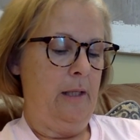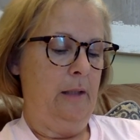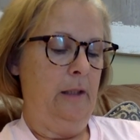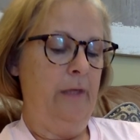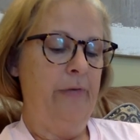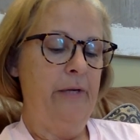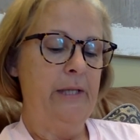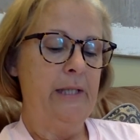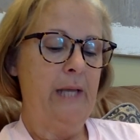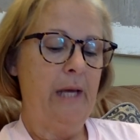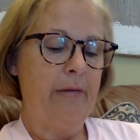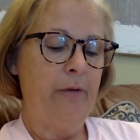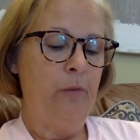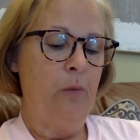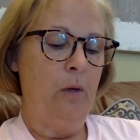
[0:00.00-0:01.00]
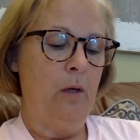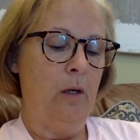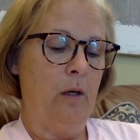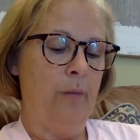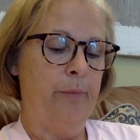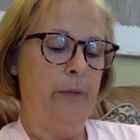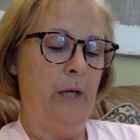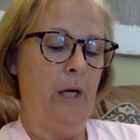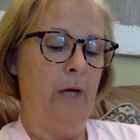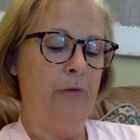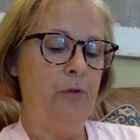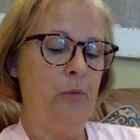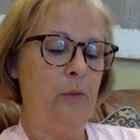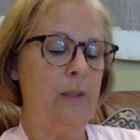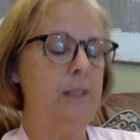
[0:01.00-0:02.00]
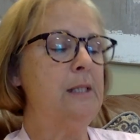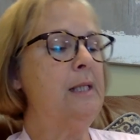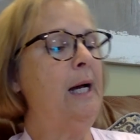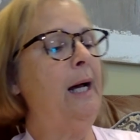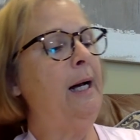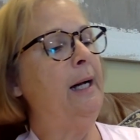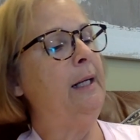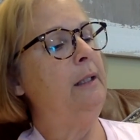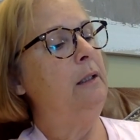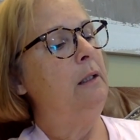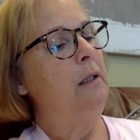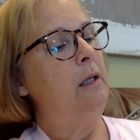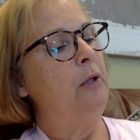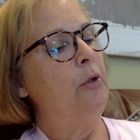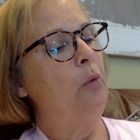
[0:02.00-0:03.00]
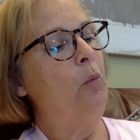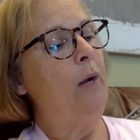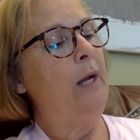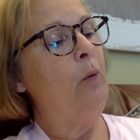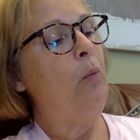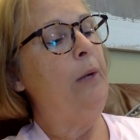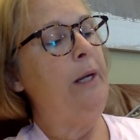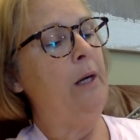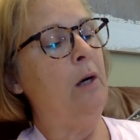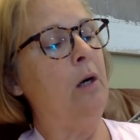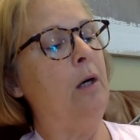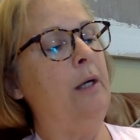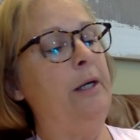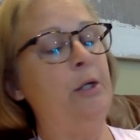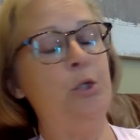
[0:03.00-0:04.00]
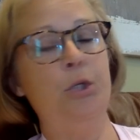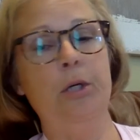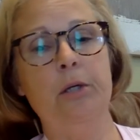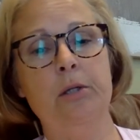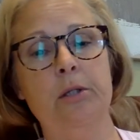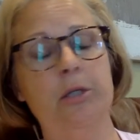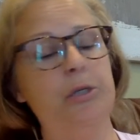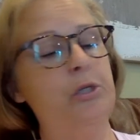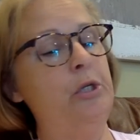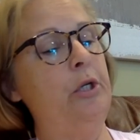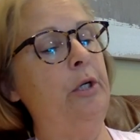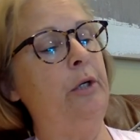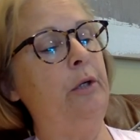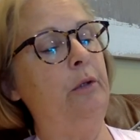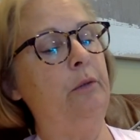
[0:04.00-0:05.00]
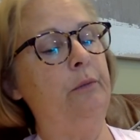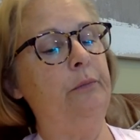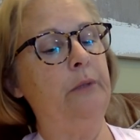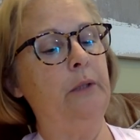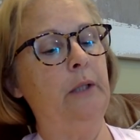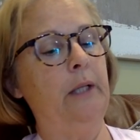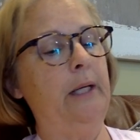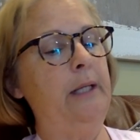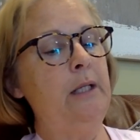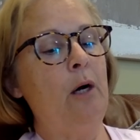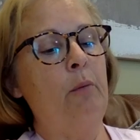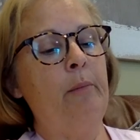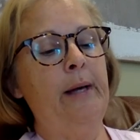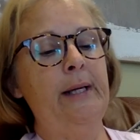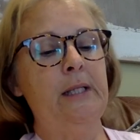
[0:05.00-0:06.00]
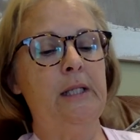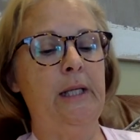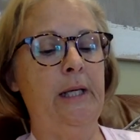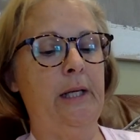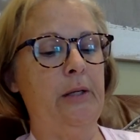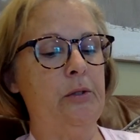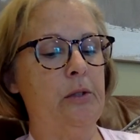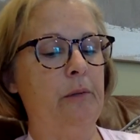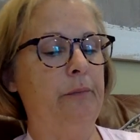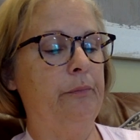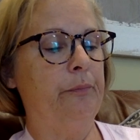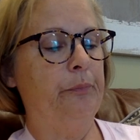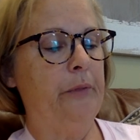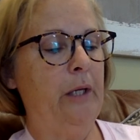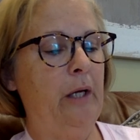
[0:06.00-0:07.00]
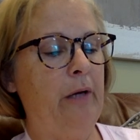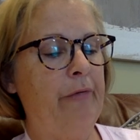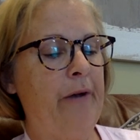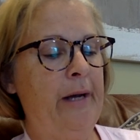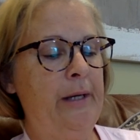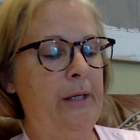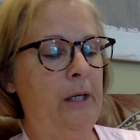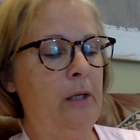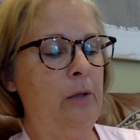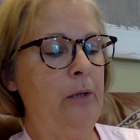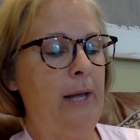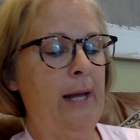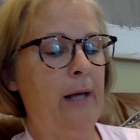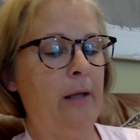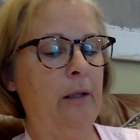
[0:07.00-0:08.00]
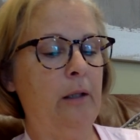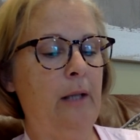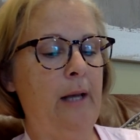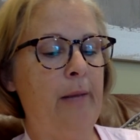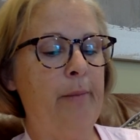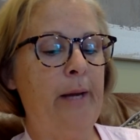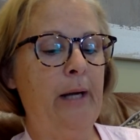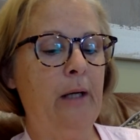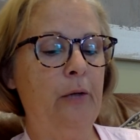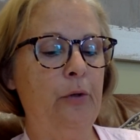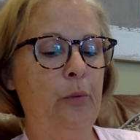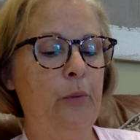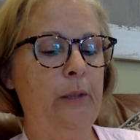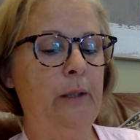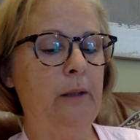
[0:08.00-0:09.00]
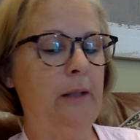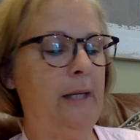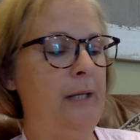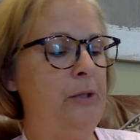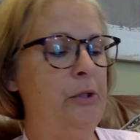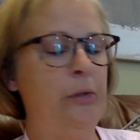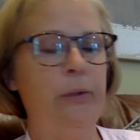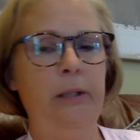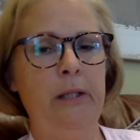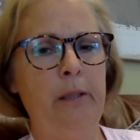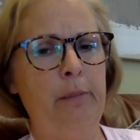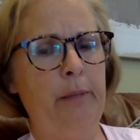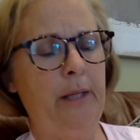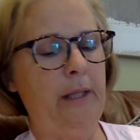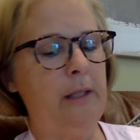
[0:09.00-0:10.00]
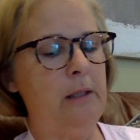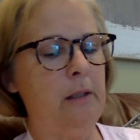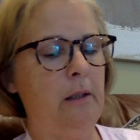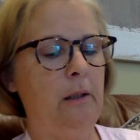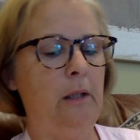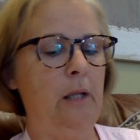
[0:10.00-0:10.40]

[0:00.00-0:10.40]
living's heavy work, but off to one side, the way we are, it's useless too. It don't make sense. If I knowed how to climb back on the wheel, I'd do it in a minute.